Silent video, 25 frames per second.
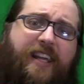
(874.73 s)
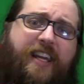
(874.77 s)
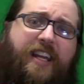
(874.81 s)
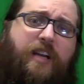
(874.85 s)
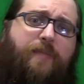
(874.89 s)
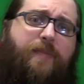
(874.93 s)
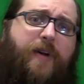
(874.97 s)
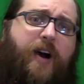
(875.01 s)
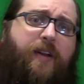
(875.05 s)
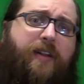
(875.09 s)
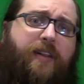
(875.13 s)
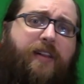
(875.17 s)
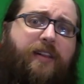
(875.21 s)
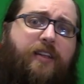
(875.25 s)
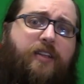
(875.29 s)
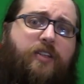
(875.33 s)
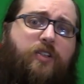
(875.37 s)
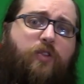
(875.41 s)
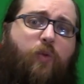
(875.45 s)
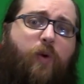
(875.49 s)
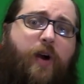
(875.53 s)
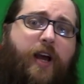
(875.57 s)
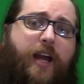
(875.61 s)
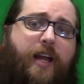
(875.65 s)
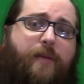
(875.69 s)
think about it
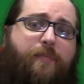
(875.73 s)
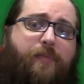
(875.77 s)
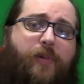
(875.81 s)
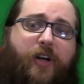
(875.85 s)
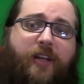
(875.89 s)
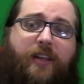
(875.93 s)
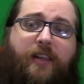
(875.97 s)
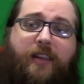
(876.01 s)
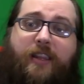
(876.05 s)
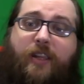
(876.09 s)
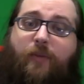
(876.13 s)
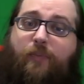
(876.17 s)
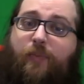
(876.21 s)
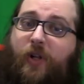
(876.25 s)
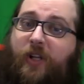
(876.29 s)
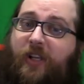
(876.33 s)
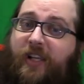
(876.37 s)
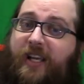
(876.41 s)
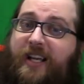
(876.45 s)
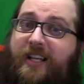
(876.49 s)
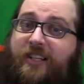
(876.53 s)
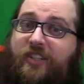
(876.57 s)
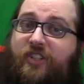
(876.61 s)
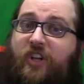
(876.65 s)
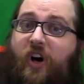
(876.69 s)
this way, but the
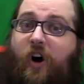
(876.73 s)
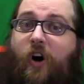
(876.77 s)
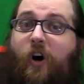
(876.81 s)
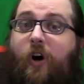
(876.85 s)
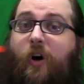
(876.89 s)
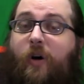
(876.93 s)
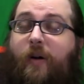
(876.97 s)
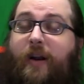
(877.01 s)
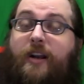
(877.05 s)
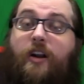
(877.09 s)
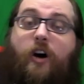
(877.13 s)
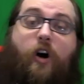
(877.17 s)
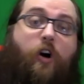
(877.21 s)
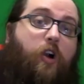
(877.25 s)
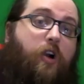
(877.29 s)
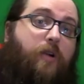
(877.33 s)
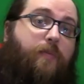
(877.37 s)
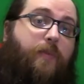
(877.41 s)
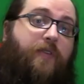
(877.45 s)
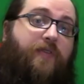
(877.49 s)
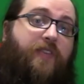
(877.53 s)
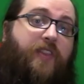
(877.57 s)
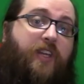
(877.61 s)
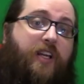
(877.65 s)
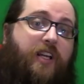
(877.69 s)
police are an
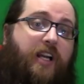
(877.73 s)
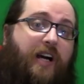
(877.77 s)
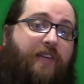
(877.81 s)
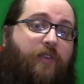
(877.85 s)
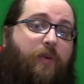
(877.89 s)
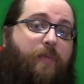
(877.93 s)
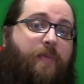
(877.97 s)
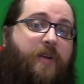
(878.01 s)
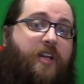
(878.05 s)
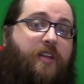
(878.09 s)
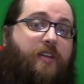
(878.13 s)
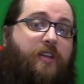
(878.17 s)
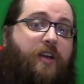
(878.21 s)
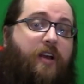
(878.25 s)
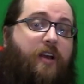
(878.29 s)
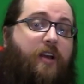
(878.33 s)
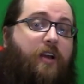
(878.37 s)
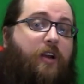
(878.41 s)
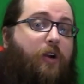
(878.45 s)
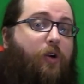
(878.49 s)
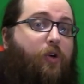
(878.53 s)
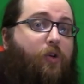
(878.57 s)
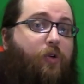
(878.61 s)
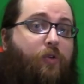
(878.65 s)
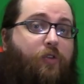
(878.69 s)
arm of the government,
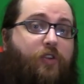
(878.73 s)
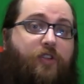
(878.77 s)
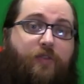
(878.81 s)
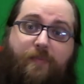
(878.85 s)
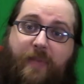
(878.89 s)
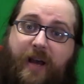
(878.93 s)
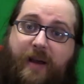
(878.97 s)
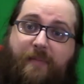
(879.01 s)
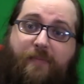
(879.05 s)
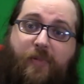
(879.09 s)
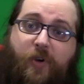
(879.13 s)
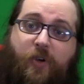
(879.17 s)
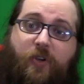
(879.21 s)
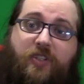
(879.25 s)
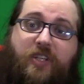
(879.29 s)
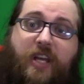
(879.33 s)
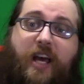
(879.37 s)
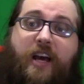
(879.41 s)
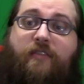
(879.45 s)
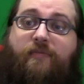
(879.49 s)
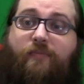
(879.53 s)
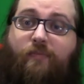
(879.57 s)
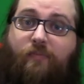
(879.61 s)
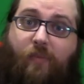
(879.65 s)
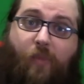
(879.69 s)
whose members
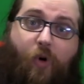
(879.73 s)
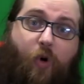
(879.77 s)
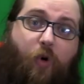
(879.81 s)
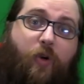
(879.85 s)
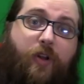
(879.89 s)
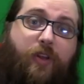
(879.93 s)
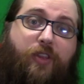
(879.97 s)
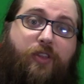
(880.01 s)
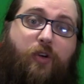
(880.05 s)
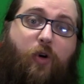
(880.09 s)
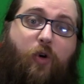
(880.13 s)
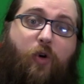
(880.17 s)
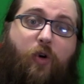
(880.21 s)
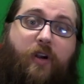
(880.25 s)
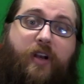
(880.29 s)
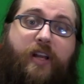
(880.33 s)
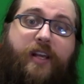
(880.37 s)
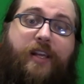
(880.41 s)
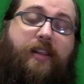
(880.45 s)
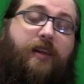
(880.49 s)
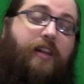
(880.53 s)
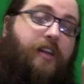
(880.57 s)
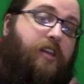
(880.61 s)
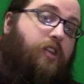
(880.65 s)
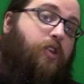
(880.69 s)
have more
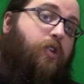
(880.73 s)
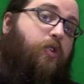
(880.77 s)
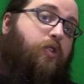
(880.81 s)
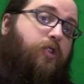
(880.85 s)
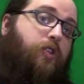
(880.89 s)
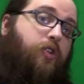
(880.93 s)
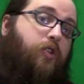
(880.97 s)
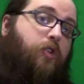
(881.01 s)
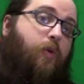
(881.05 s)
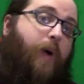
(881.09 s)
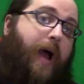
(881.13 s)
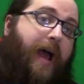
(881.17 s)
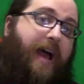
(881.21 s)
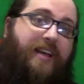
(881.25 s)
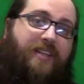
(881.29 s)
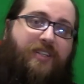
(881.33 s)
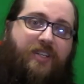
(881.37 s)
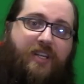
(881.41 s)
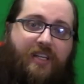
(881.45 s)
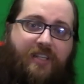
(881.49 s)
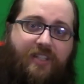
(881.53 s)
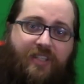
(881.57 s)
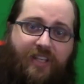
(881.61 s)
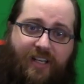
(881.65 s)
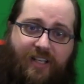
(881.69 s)
authority than you do as
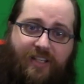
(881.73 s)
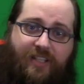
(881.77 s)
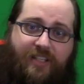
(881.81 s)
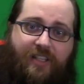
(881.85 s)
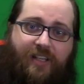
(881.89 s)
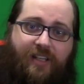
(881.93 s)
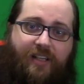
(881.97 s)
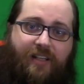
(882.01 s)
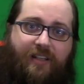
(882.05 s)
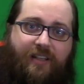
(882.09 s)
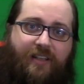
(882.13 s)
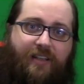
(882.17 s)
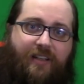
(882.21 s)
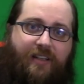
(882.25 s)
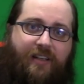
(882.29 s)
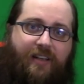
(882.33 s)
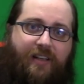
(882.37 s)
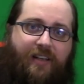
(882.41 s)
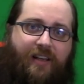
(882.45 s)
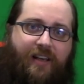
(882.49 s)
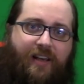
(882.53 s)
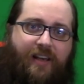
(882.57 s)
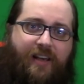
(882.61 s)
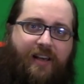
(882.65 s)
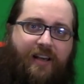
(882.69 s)
a citizen.
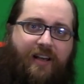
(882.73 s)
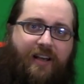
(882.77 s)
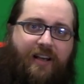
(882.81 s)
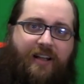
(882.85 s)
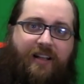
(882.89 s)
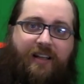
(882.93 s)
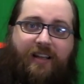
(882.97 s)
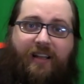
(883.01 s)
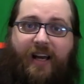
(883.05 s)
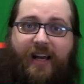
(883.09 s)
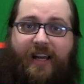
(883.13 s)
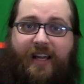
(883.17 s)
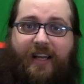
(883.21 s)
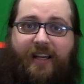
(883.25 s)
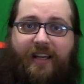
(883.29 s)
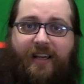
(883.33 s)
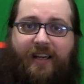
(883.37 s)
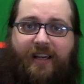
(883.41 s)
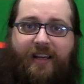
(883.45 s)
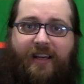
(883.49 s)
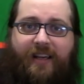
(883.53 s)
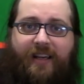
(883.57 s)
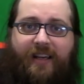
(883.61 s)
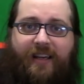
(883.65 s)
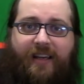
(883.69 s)
Like,
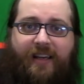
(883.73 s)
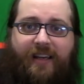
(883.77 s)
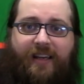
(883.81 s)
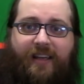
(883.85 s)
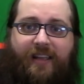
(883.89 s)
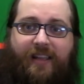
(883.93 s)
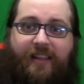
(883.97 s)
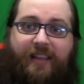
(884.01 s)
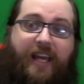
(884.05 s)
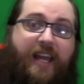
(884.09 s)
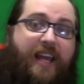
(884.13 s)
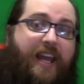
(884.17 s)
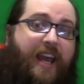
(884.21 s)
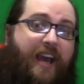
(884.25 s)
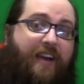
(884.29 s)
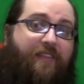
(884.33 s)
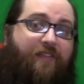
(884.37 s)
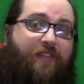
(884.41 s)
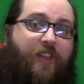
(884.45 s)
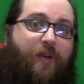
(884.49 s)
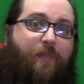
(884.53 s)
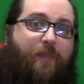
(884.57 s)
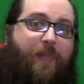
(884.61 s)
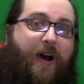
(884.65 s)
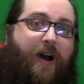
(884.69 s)
they
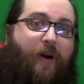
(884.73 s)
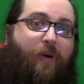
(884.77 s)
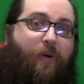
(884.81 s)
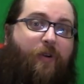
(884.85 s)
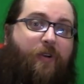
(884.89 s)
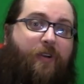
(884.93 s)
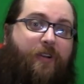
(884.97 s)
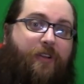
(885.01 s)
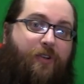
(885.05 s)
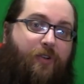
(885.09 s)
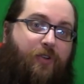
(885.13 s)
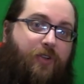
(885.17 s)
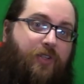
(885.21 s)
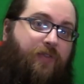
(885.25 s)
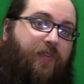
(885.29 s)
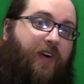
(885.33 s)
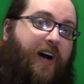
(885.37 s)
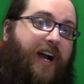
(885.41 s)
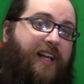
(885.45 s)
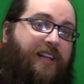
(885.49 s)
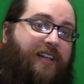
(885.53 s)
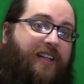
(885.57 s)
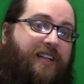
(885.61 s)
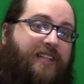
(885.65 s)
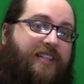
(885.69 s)
have the power to use
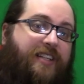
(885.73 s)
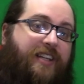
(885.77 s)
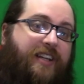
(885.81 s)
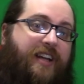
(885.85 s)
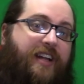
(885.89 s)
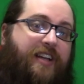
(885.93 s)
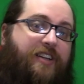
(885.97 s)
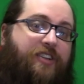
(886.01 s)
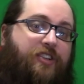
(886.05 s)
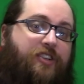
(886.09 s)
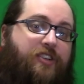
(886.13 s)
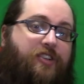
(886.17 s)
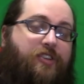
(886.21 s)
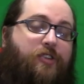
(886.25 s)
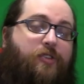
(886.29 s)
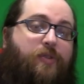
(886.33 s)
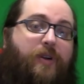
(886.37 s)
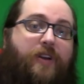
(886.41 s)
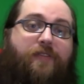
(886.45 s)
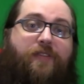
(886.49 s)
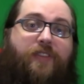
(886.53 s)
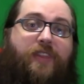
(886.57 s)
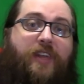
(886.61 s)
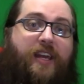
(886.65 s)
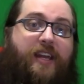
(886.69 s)
violence against you
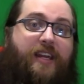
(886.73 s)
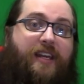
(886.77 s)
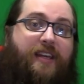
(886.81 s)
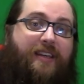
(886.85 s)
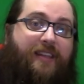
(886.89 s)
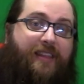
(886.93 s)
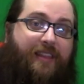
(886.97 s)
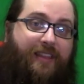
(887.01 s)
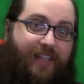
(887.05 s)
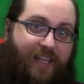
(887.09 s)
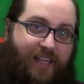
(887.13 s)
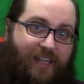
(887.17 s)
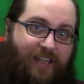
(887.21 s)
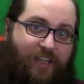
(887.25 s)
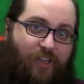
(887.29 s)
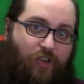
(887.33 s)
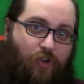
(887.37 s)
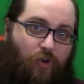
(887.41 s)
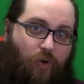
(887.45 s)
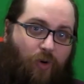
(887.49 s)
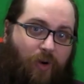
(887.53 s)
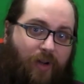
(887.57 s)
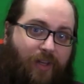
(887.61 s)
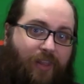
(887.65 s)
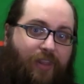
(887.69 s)
if they think
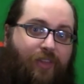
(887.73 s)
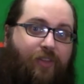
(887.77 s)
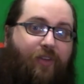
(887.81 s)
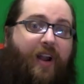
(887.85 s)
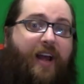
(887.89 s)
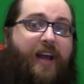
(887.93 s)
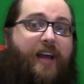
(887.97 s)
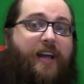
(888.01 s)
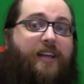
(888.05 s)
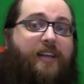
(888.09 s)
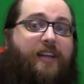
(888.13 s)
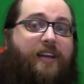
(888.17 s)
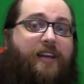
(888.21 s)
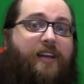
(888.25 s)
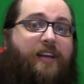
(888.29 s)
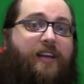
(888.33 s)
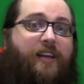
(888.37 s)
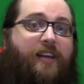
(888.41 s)
you're a threat,